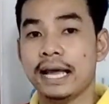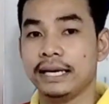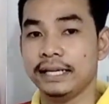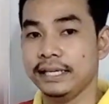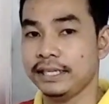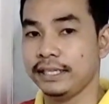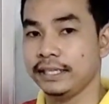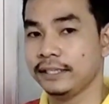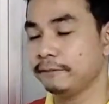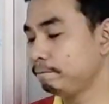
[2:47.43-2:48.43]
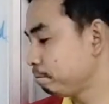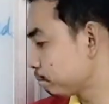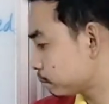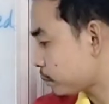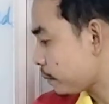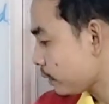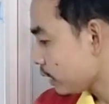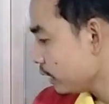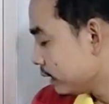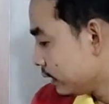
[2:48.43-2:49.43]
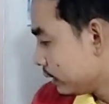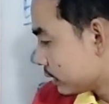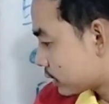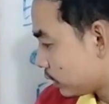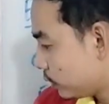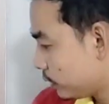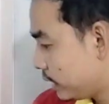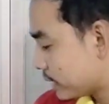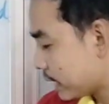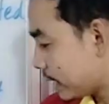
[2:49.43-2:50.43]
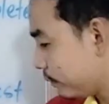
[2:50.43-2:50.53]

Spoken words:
add ed. So the second